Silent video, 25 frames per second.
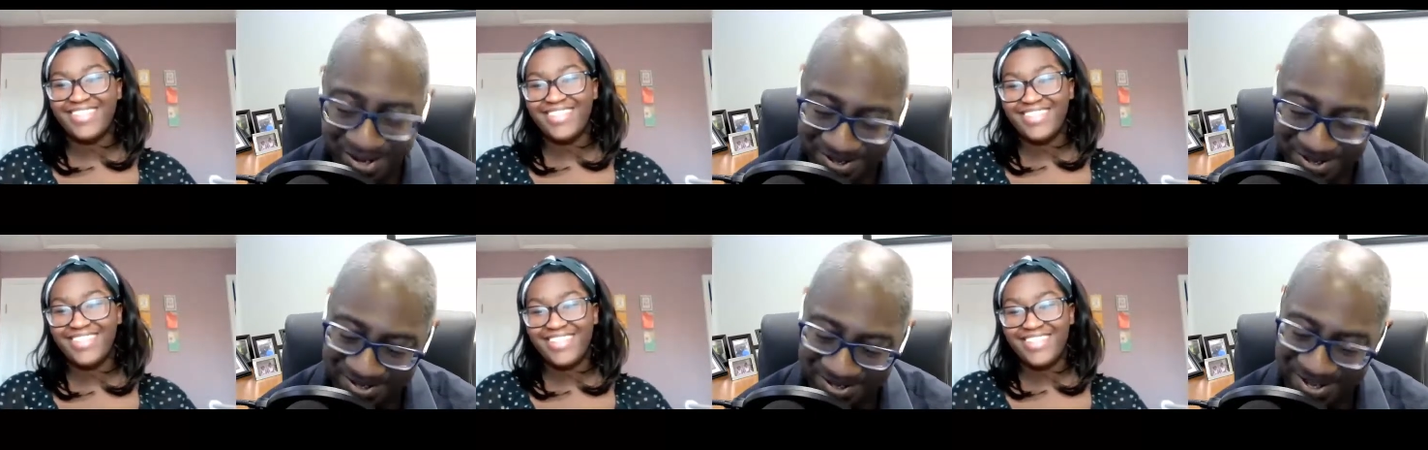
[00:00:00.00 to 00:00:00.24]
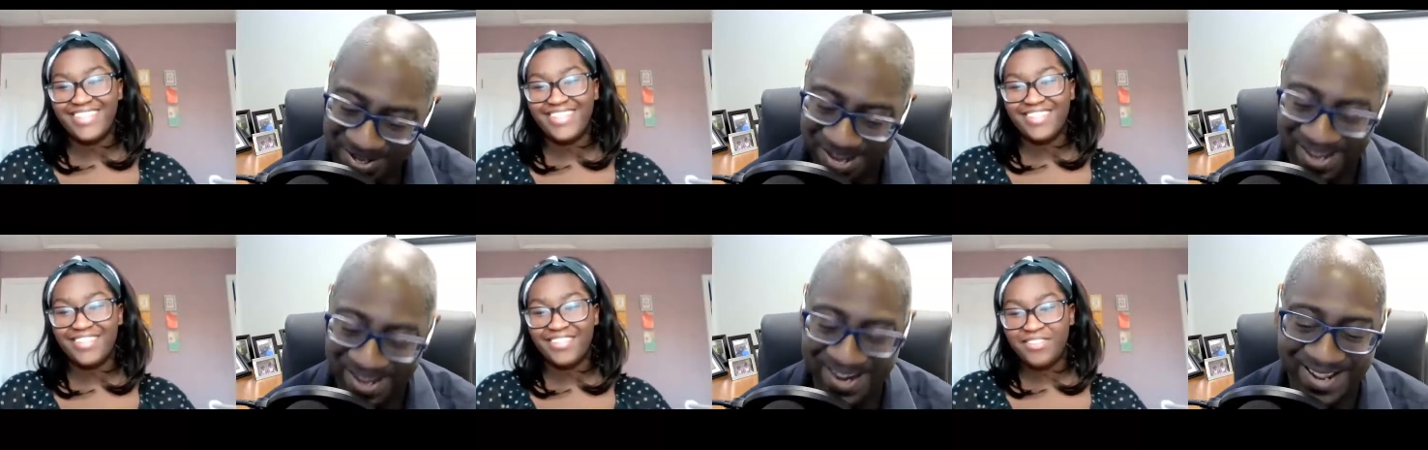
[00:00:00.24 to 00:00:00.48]
Speaker 1: let's
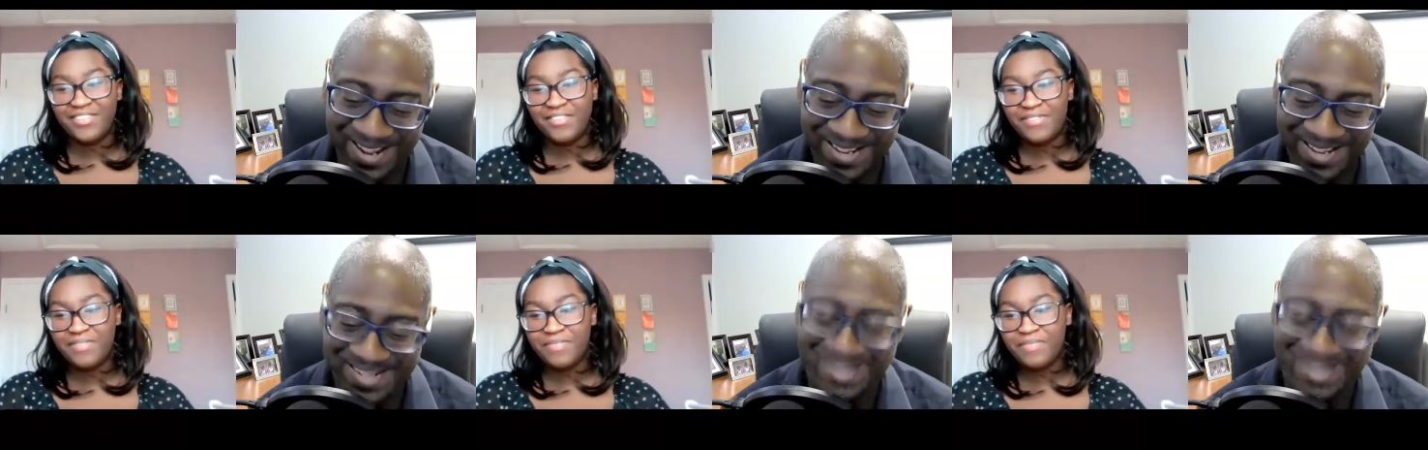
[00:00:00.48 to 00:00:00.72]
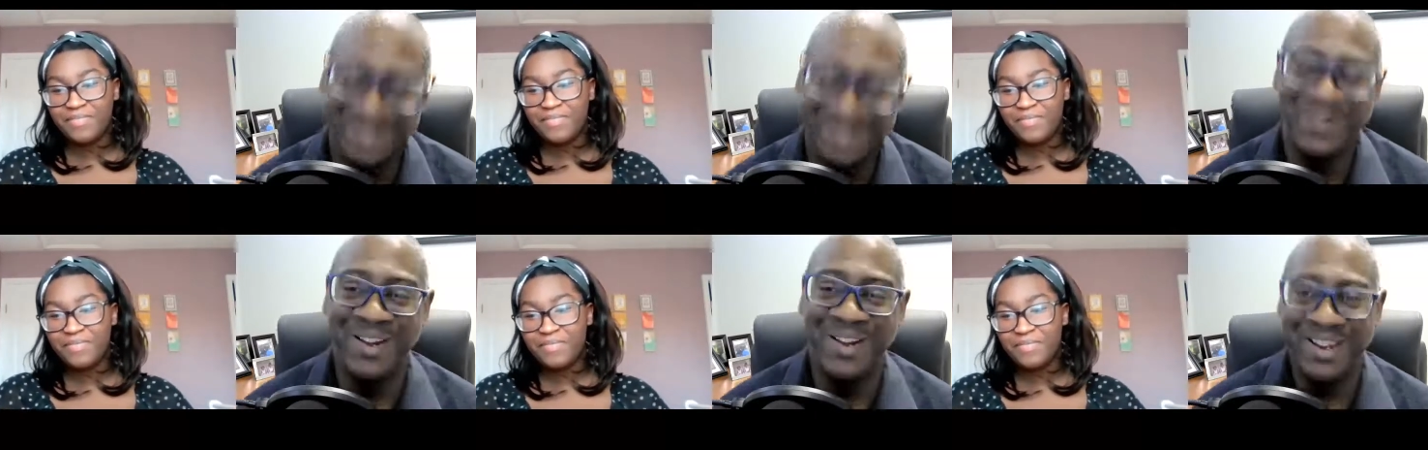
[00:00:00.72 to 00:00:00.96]
get
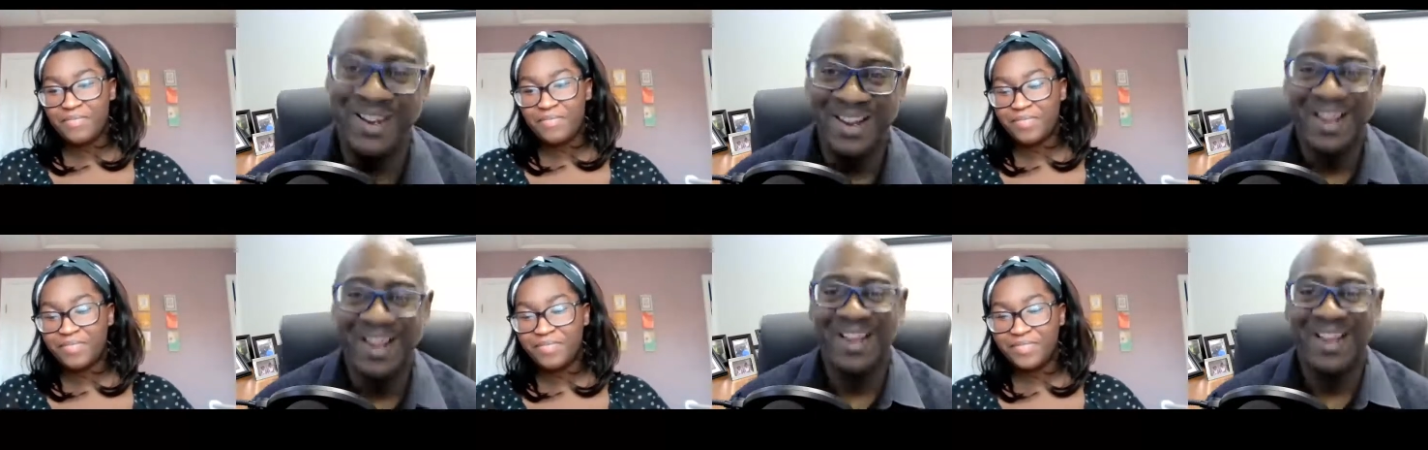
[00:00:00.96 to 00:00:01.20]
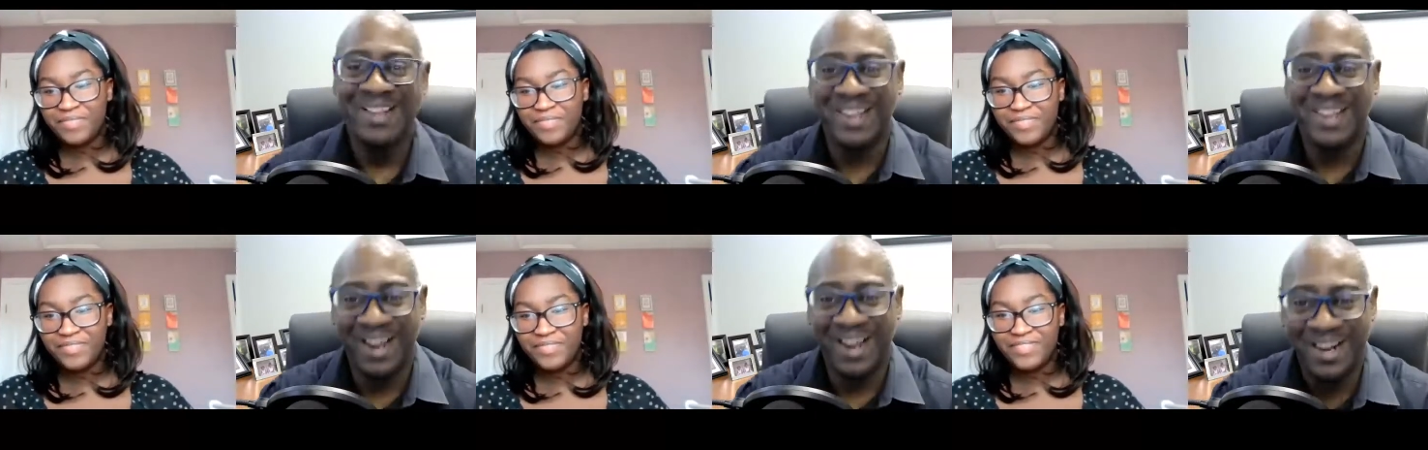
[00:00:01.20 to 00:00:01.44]
into it.
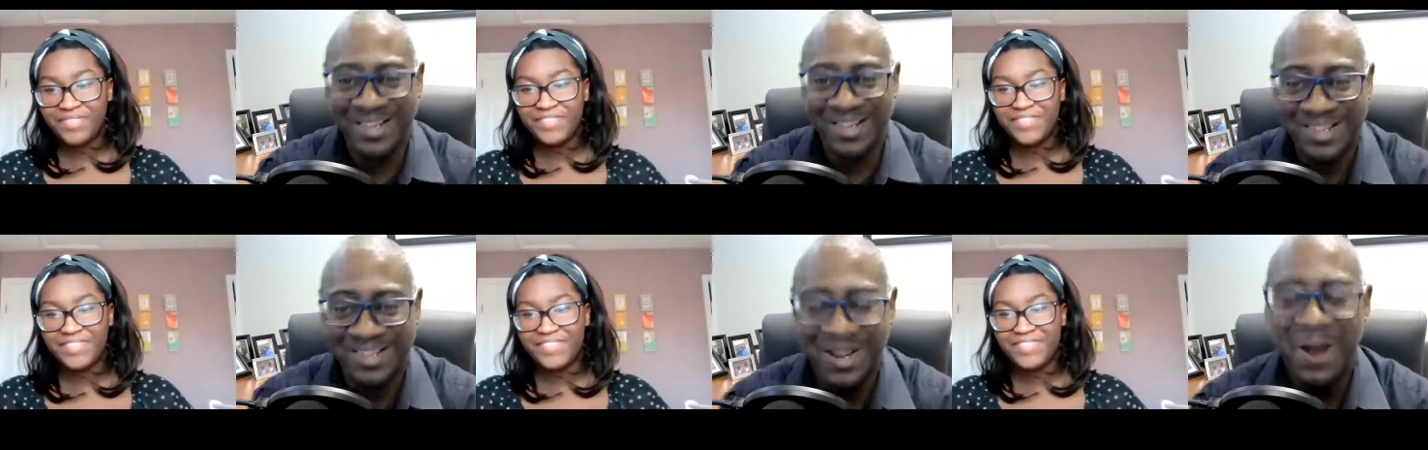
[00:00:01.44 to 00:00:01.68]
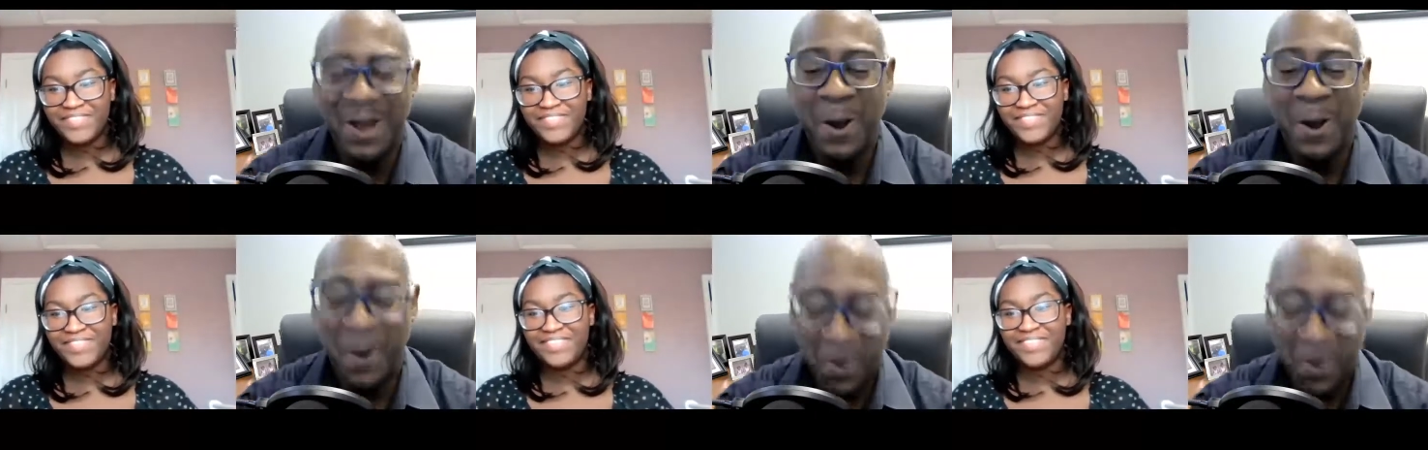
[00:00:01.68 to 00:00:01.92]
Tell us
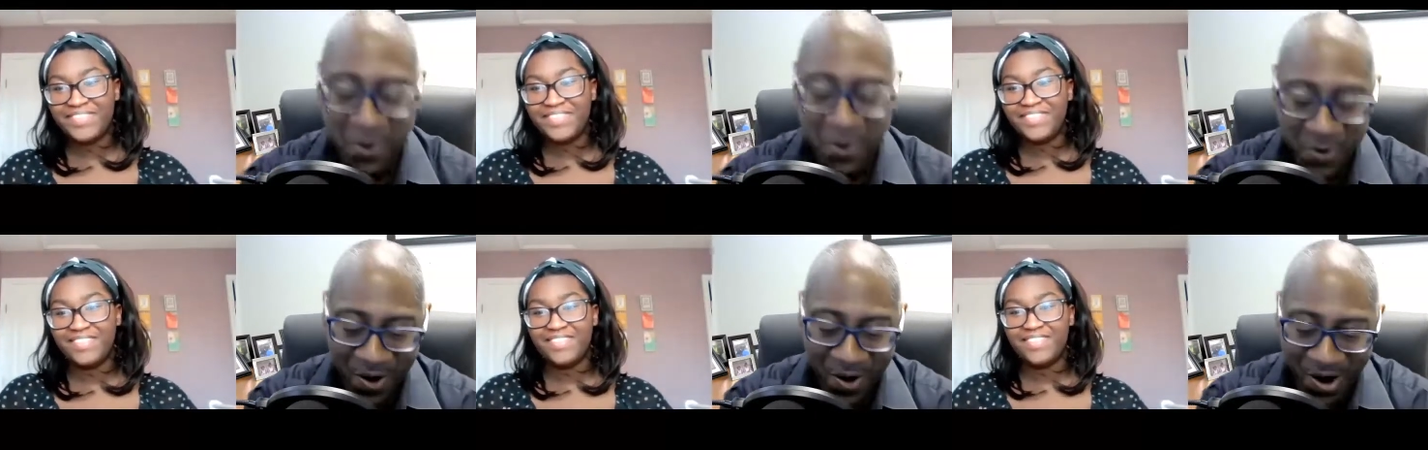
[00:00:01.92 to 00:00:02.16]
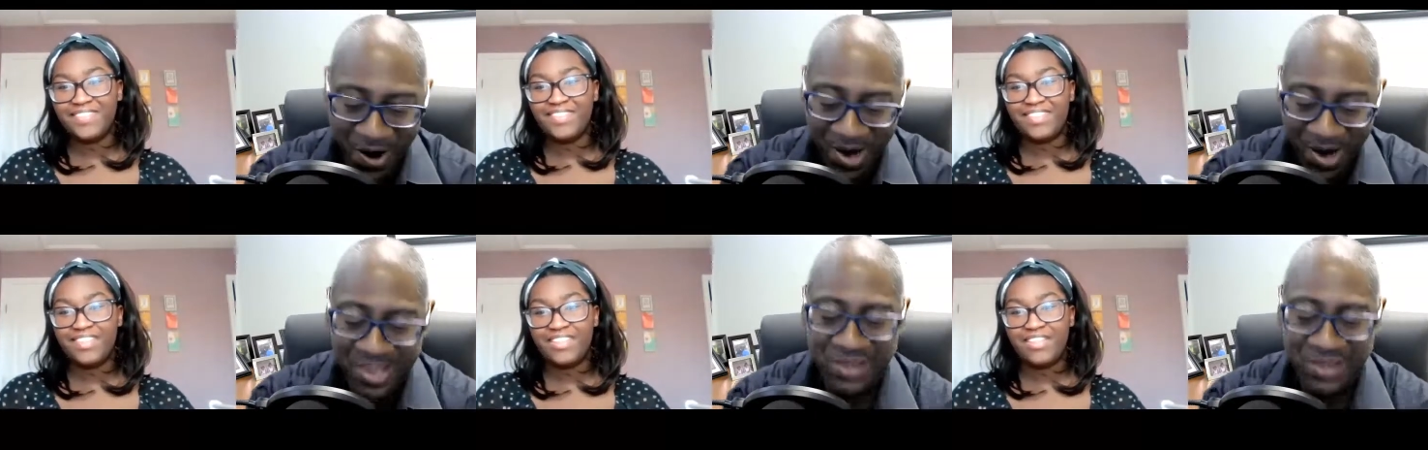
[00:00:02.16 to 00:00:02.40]
who
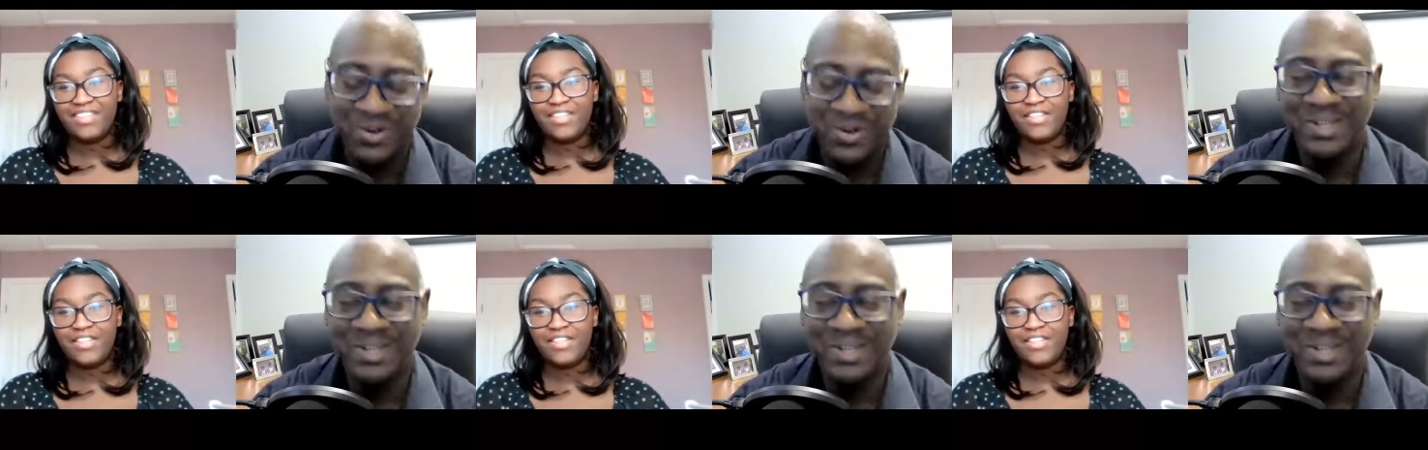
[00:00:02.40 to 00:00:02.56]
are you